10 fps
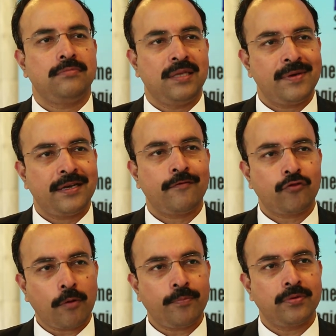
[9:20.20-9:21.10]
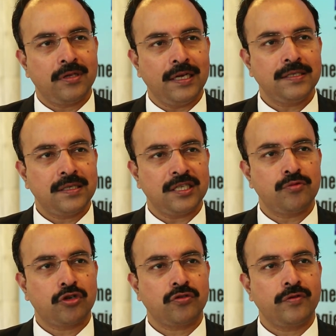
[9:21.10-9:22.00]
they may have topped the list is
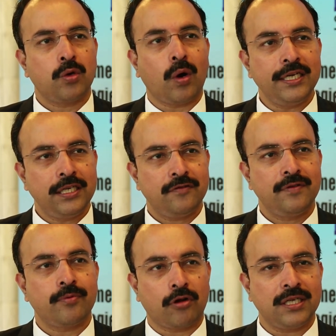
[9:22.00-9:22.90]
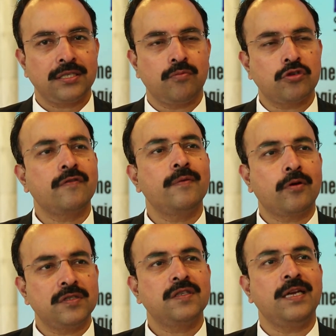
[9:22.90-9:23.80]
because of the quality of the projects. Most of the
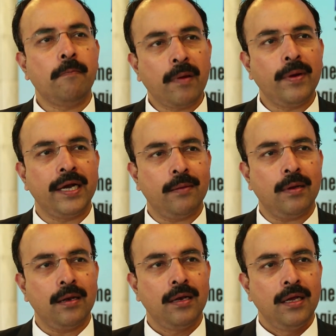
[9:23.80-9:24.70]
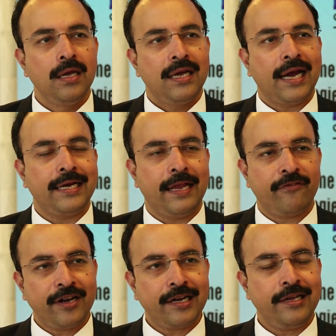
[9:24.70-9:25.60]
projects are implementable, and
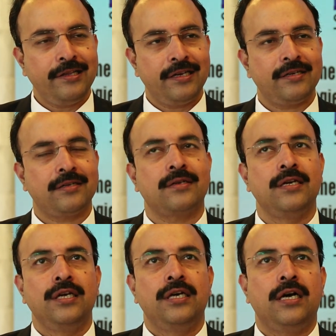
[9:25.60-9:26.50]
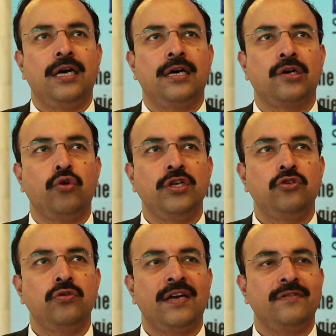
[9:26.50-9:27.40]
definitely they are going
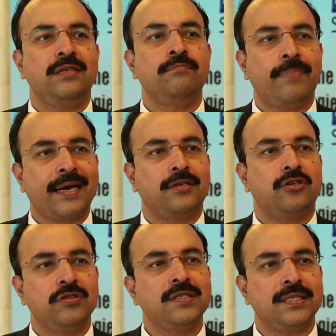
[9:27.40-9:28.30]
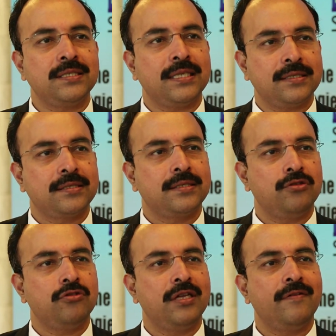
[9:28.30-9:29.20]
to have an impact on the citizens.
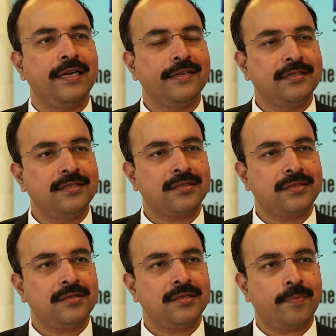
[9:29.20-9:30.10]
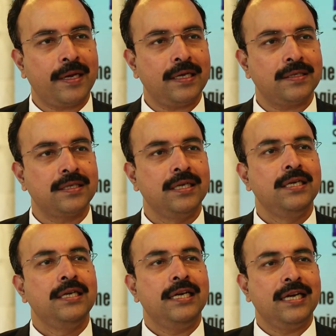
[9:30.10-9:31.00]
They will decongest this place.
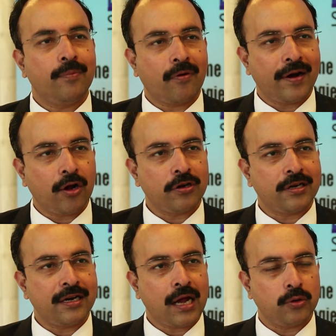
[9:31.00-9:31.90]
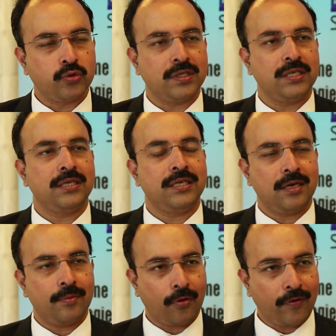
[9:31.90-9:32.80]
It will provide alternate housing.
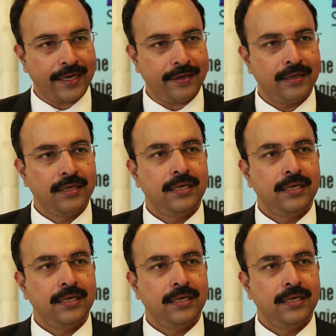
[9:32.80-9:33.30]
It will provide,